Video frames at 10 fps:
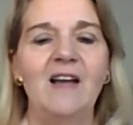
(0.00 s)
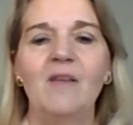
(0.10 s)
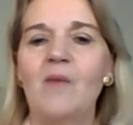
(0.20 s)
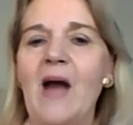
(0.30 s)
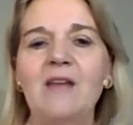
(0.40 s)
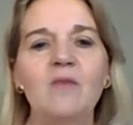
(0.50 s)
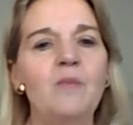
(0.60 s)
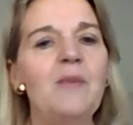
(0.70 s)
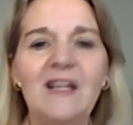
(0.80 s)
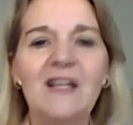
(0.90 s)
I
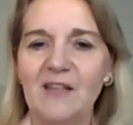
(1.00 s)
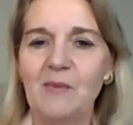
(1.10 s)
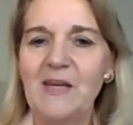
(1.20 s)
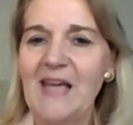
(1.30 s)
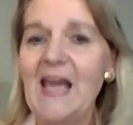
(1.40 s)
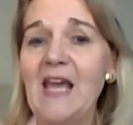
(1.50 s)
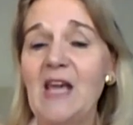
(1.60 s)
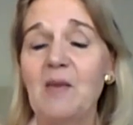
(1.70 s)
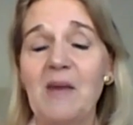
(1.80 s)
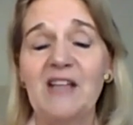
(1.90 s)
immediately
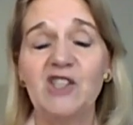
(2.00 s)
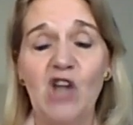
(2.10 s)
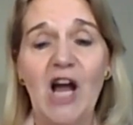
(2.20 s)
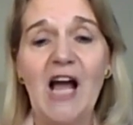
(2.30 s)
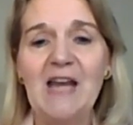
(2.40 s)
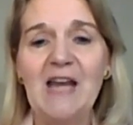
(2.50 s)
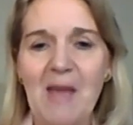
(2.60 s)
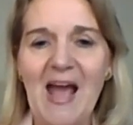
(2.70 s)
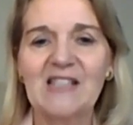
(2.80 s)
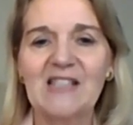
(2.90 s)
became a John
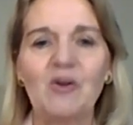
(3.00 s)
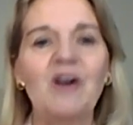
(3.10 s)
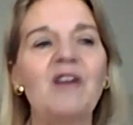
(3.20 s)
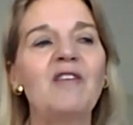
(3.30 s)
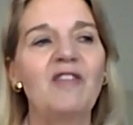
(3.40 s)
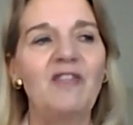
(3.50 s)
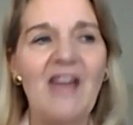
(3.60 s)
Maxwell